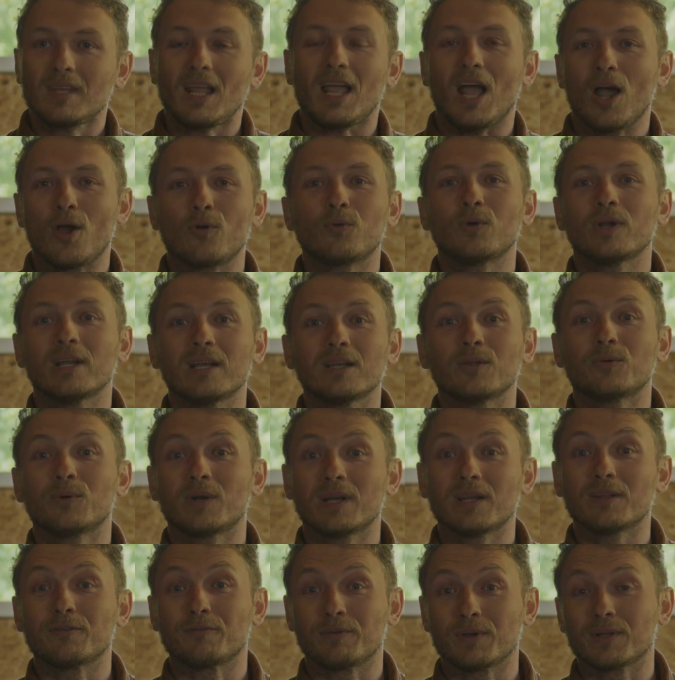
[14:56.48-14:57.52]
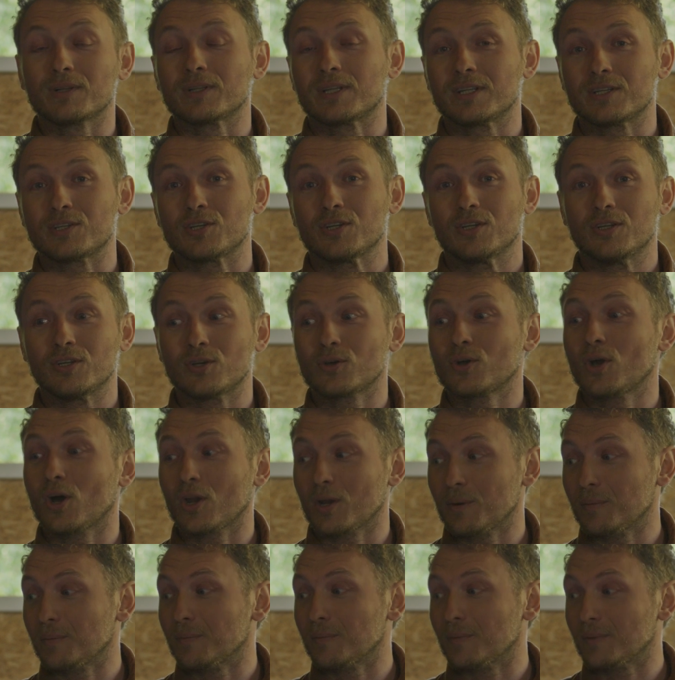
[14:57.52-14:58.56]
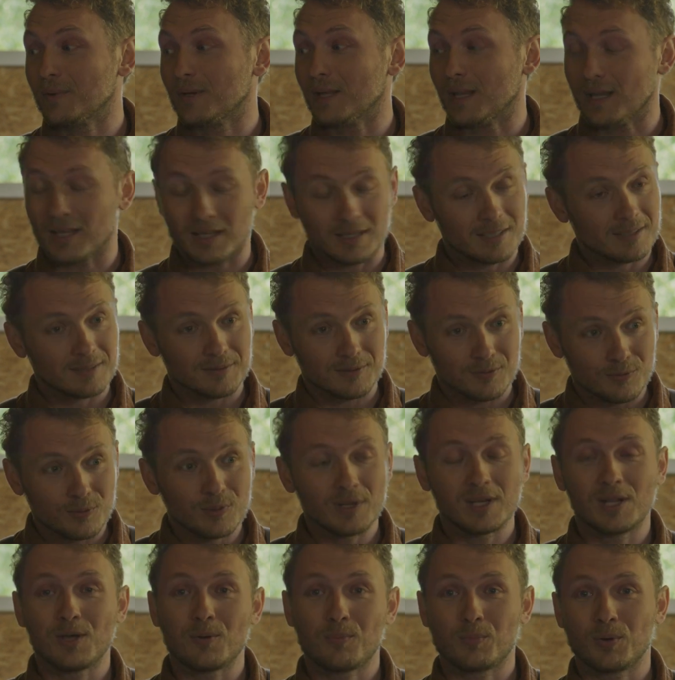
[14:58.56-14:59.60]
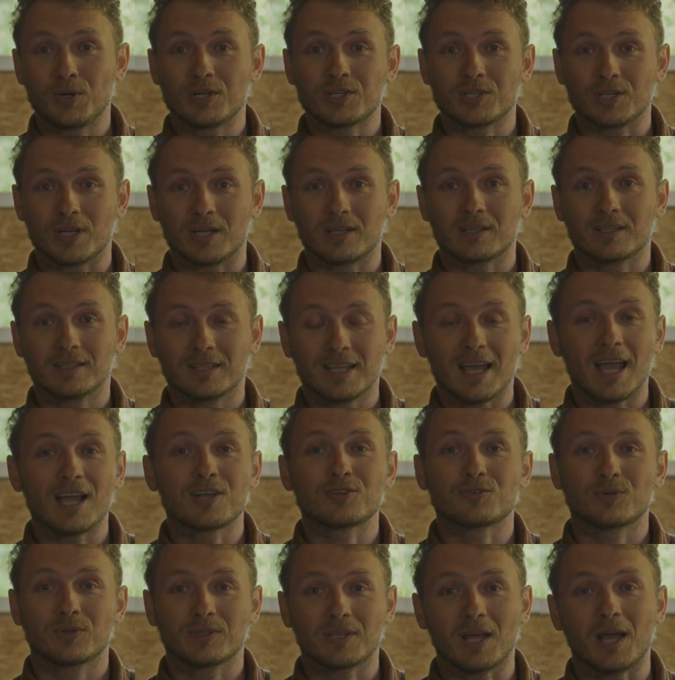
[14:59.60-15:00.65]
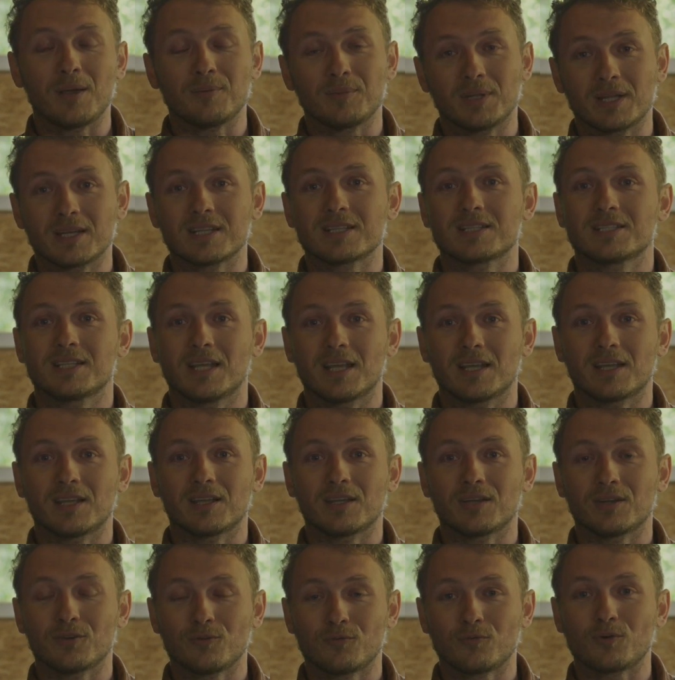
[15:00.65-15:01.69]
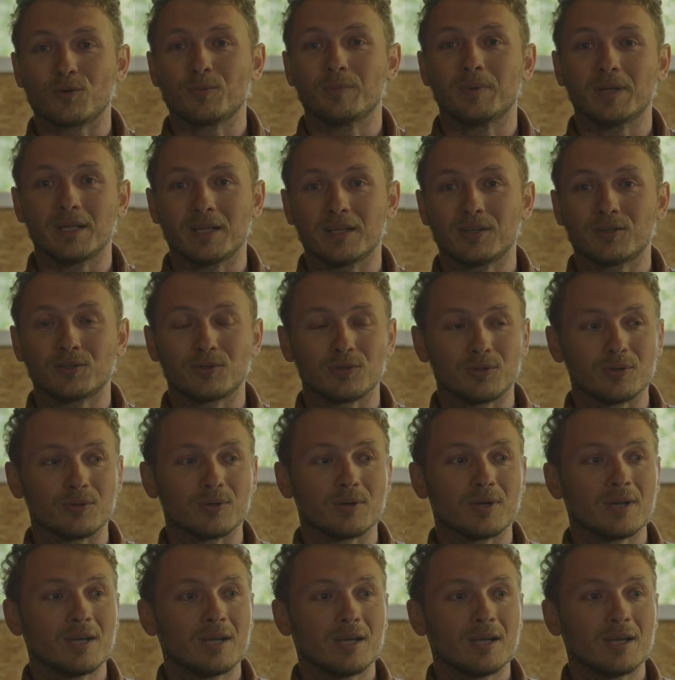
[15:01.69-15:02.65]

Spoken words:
I really feel that you're gonna really appreciate the extra time that it's taking for me to